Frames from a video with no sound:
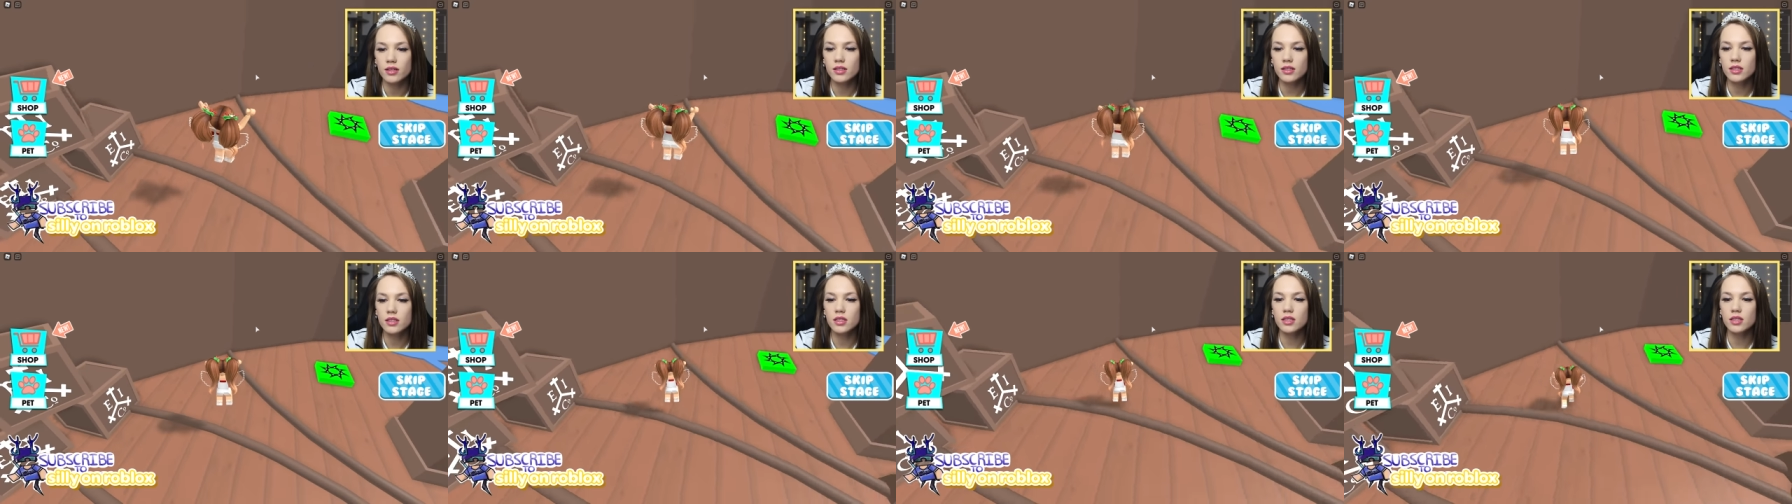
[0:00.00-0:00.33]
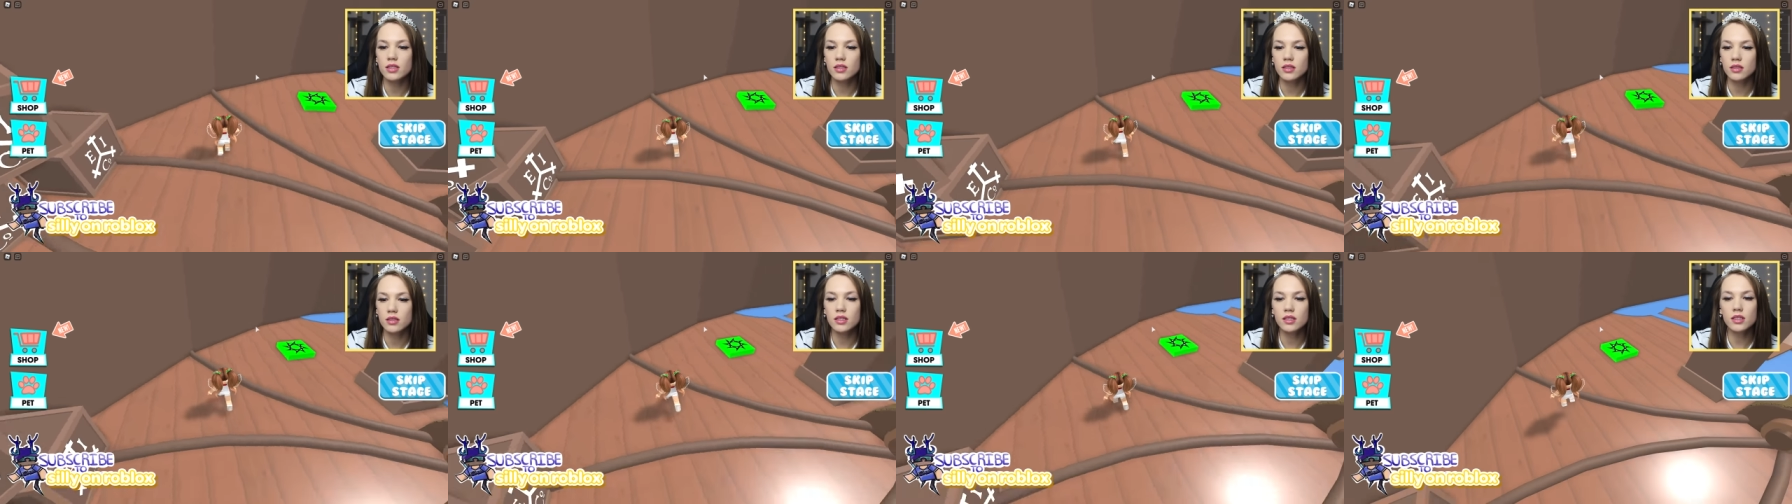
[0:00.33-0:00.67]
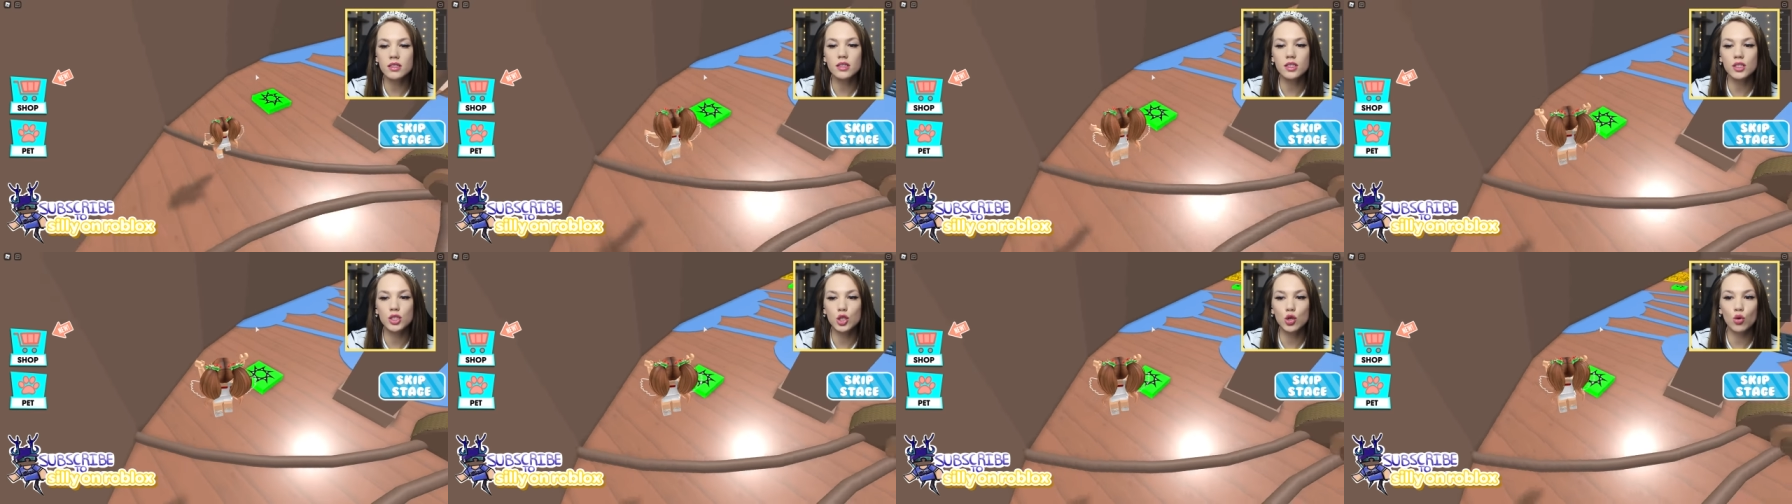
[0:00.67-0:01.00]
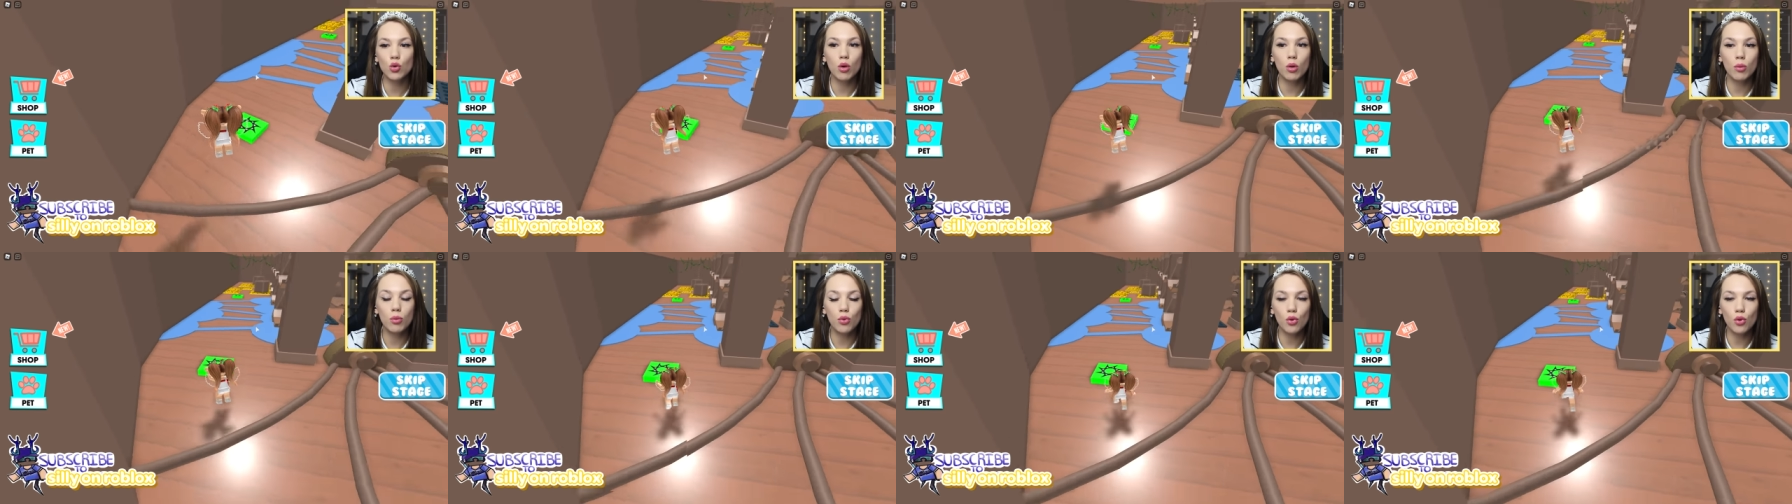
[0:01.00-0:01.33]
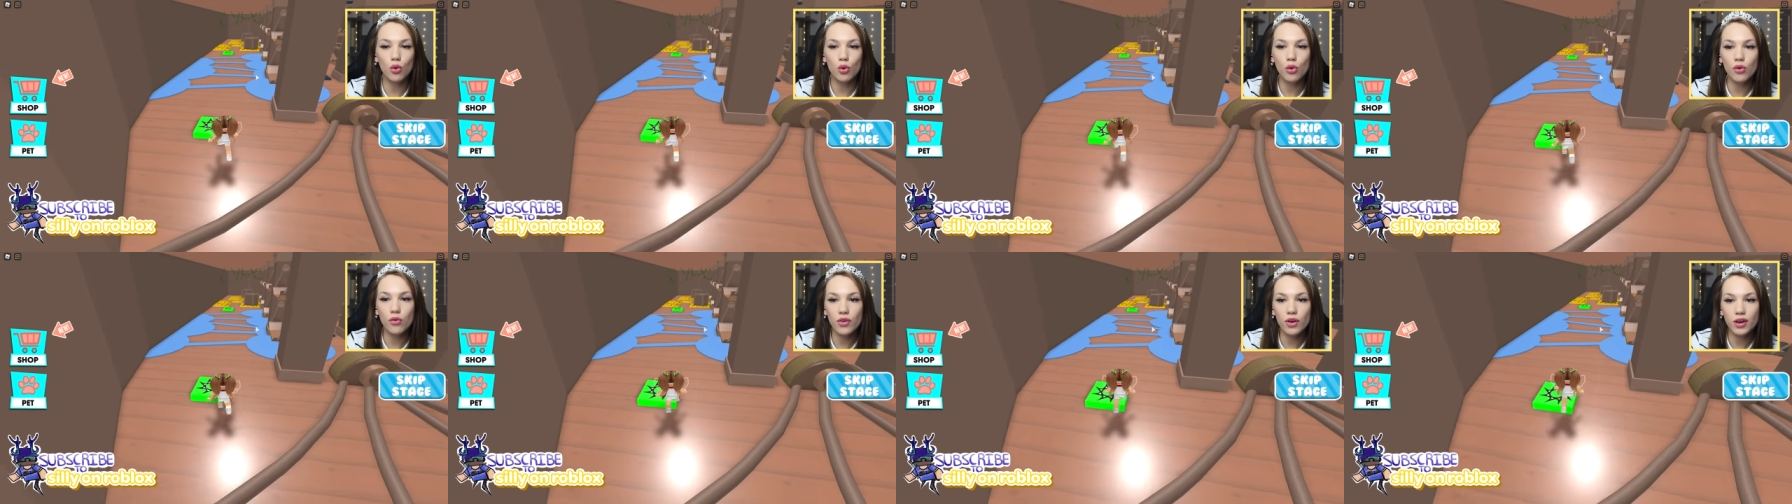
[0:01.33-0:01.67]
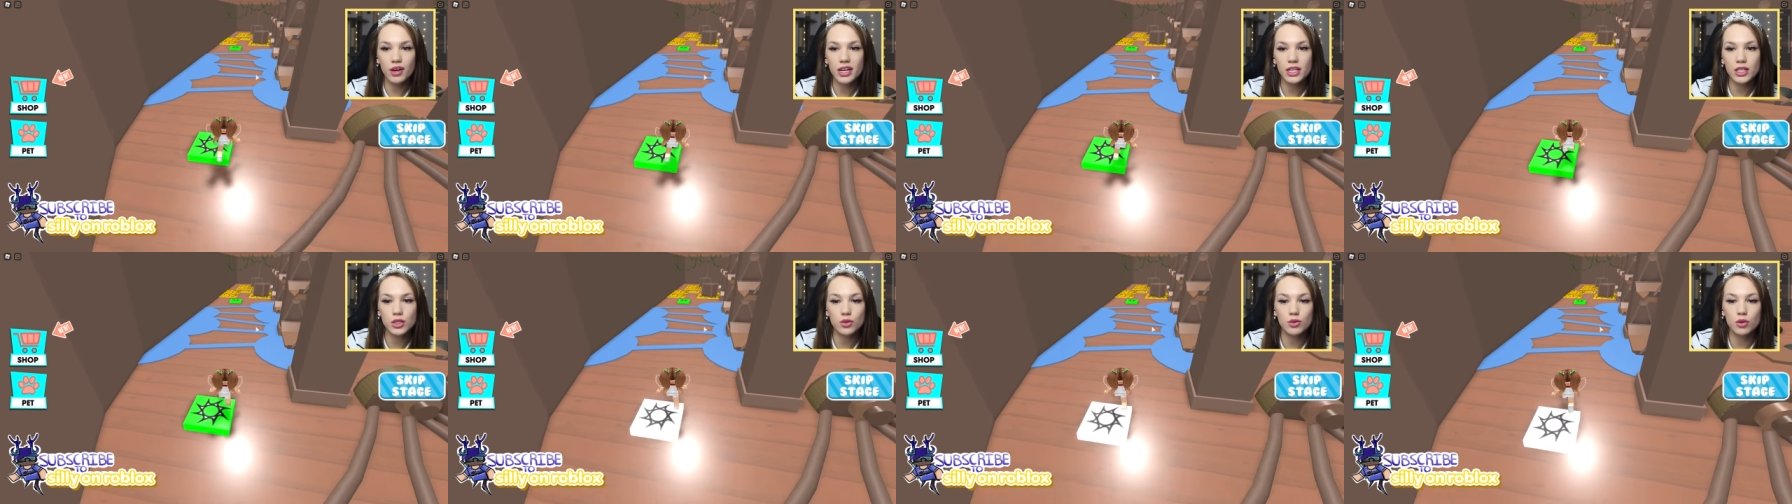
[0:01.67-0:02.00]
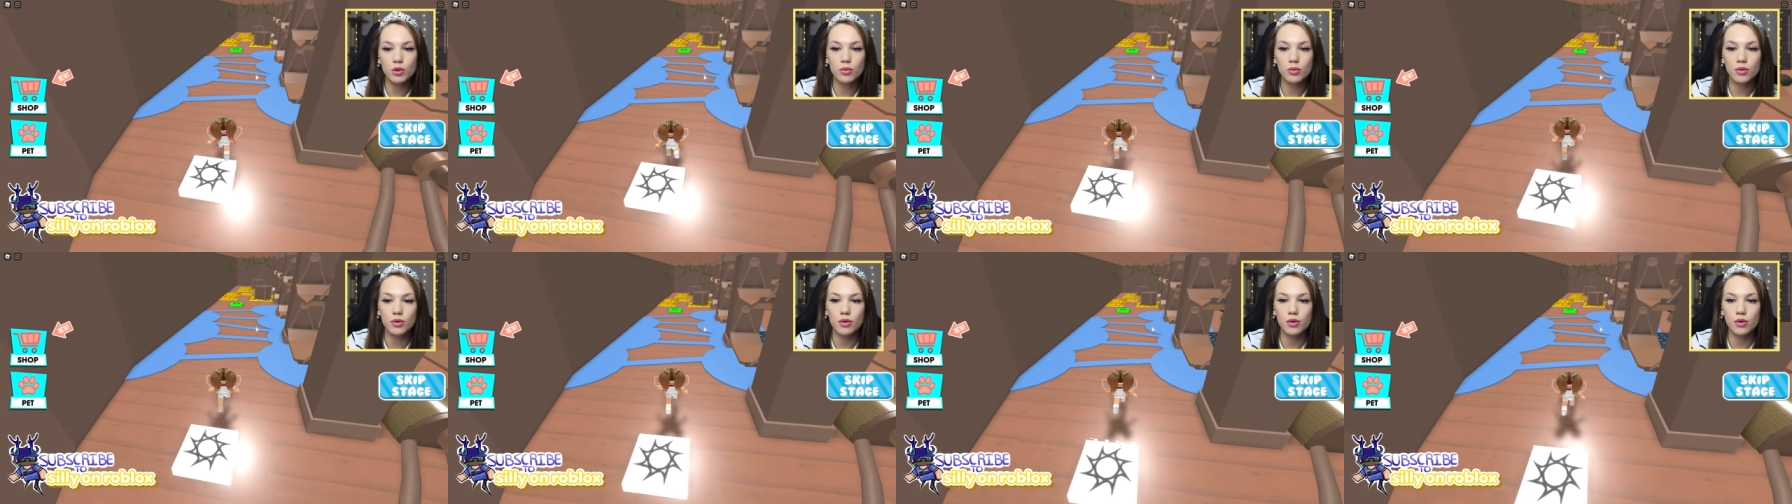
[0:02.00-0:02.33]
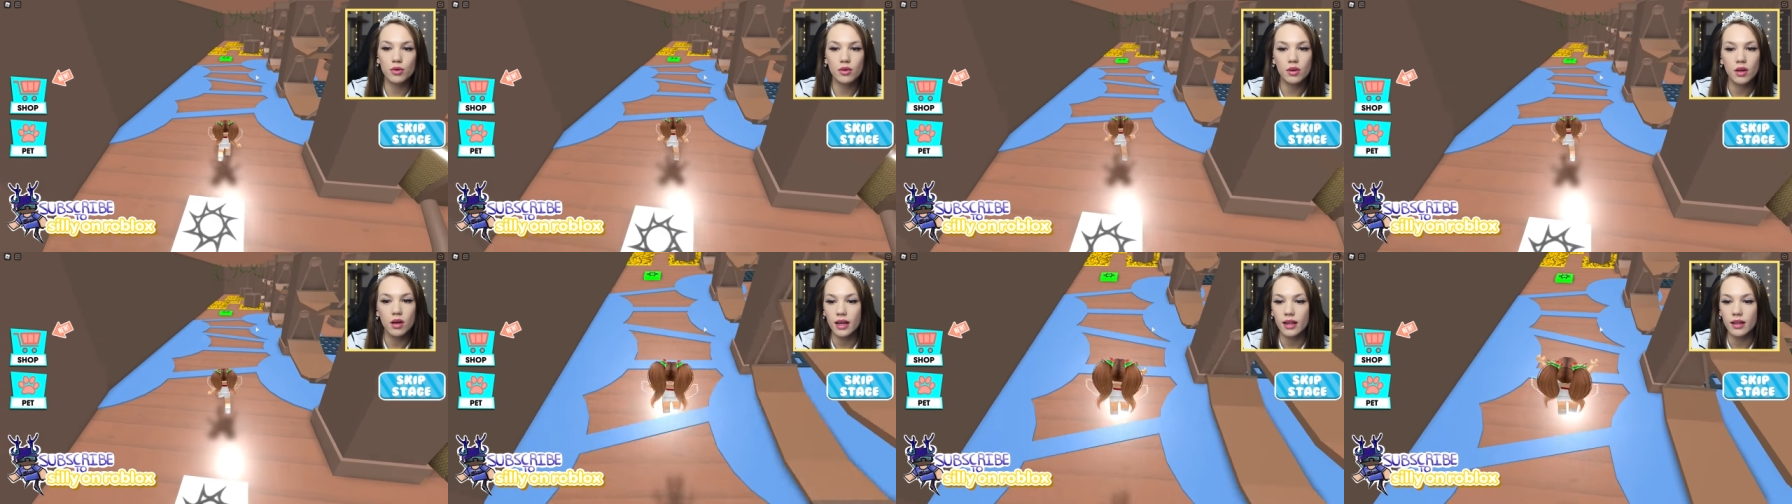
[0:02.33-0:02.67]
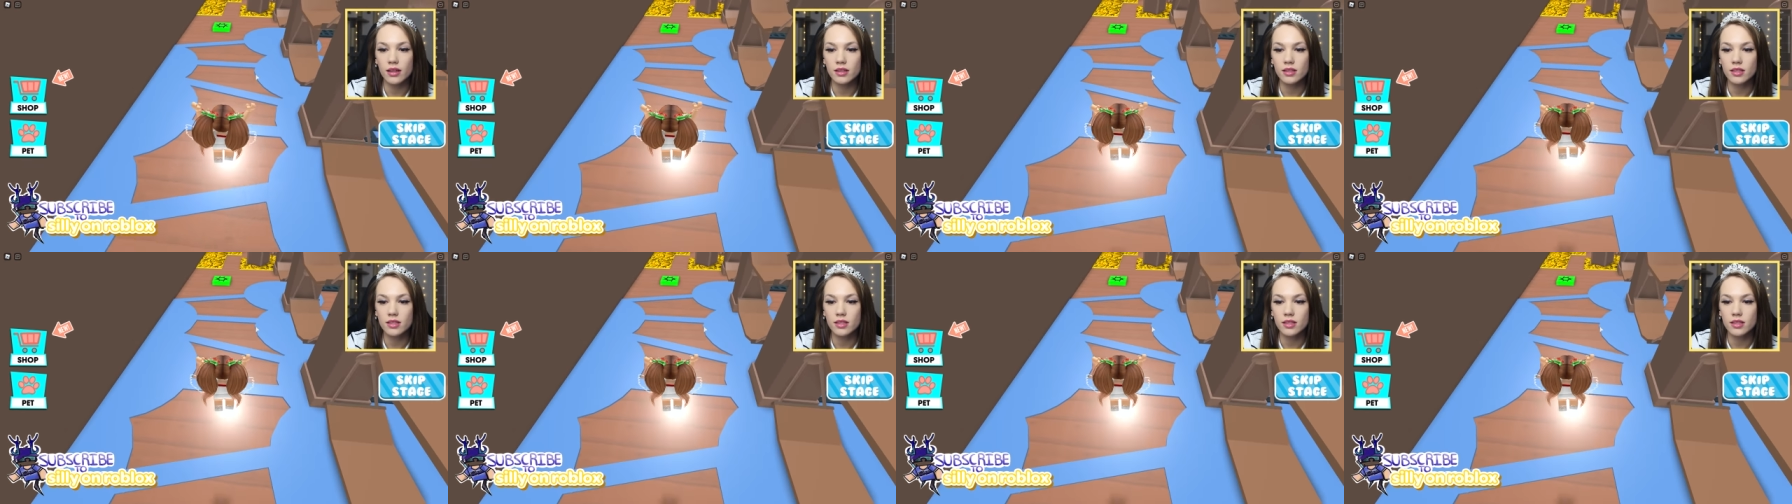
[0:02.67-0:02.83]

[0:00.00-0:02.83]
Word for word: This is this is doable, very doable. Okay,